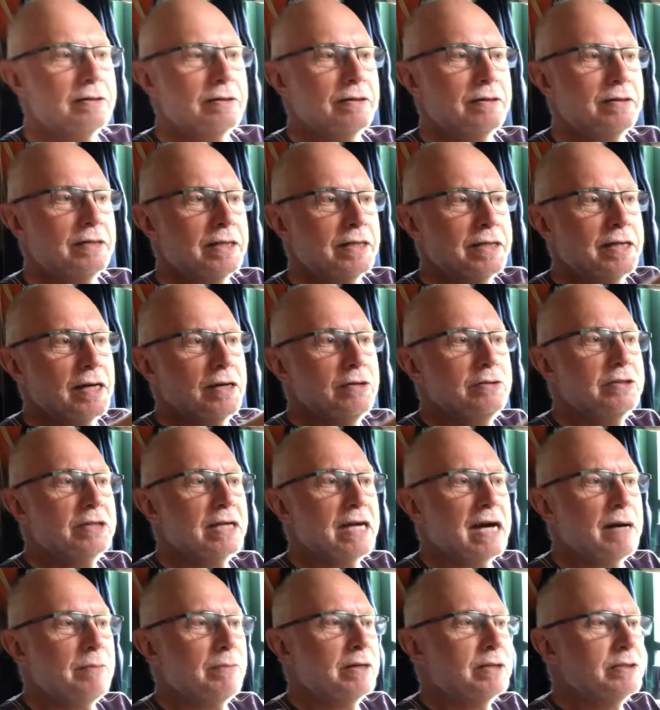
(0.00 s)
it goes
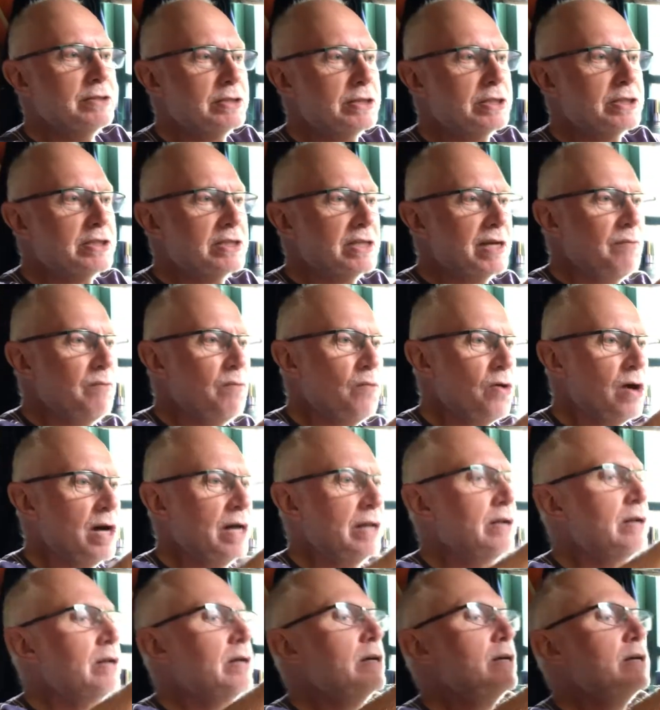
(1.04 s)
up, and
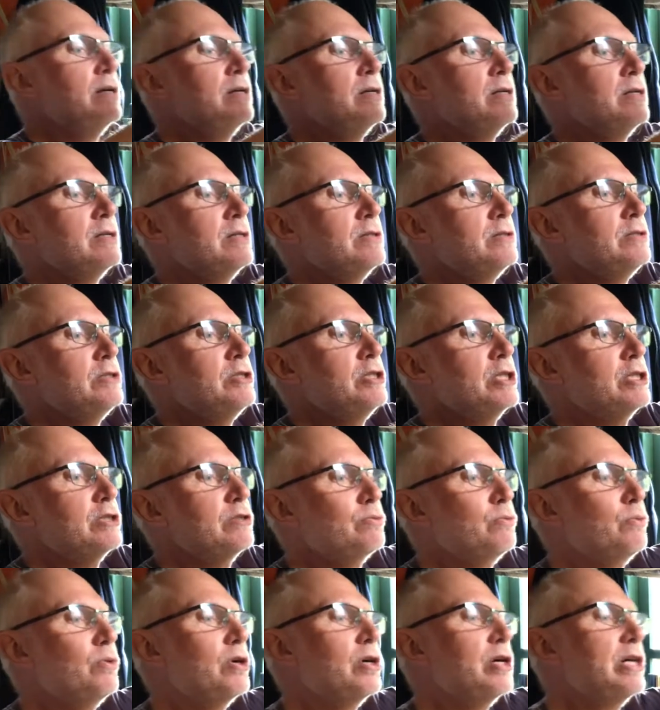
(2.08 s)
someone just
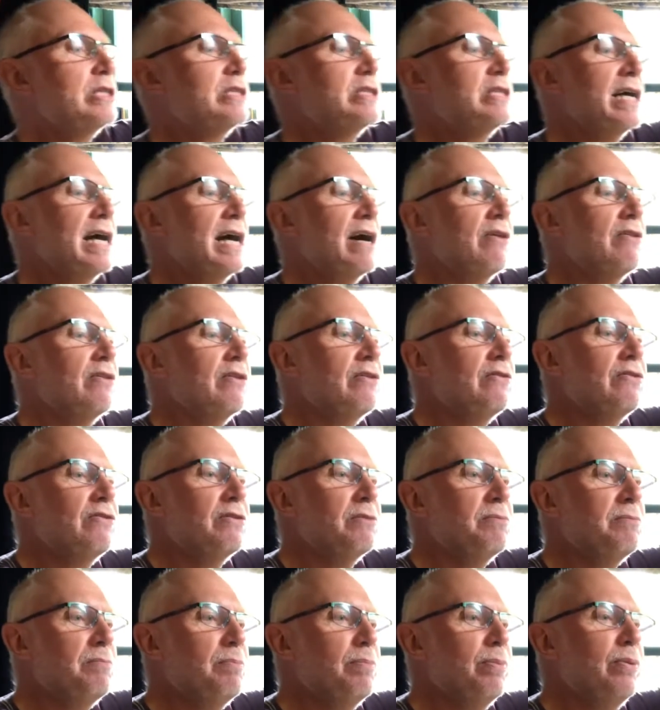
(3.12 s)
worked out the
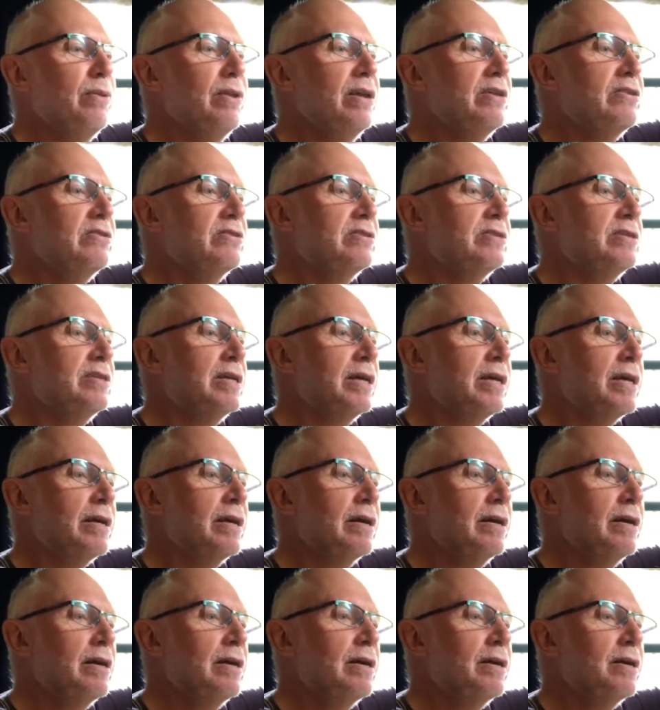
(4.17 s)
simplicity
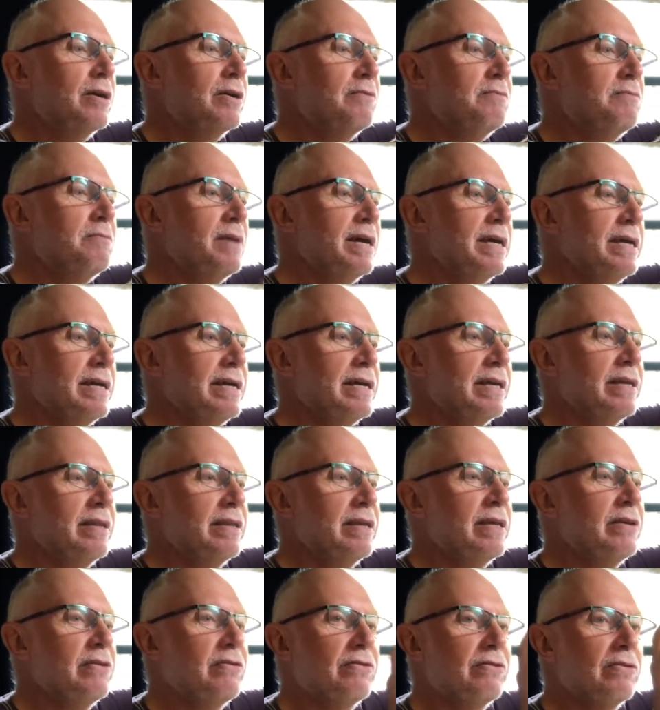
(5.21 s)
of making
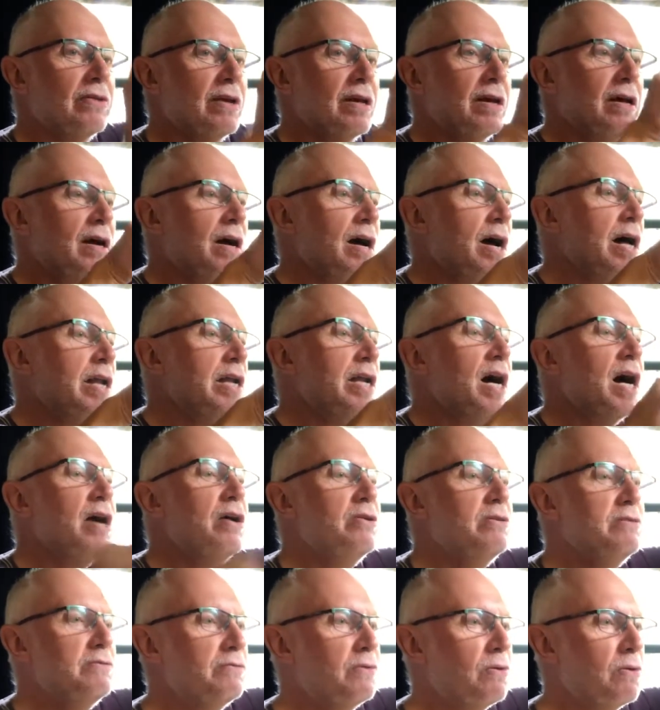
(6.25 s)
this an
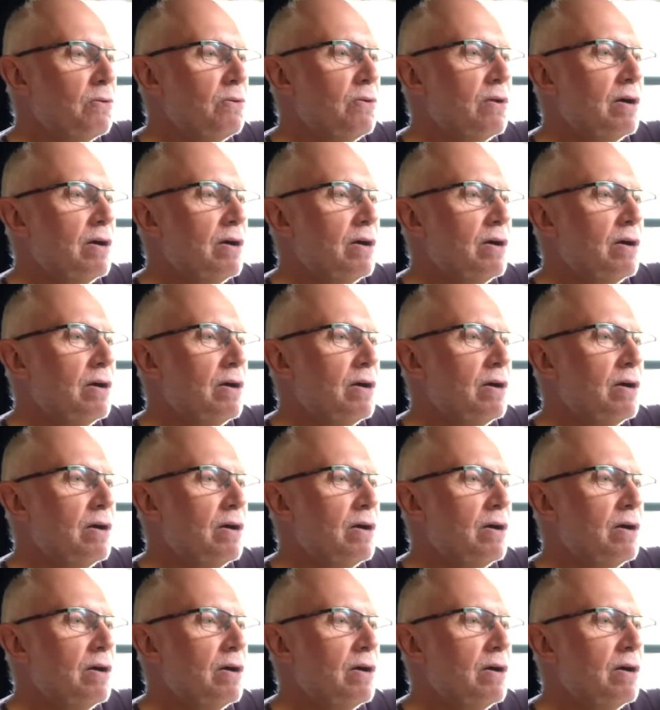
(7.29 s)
oval,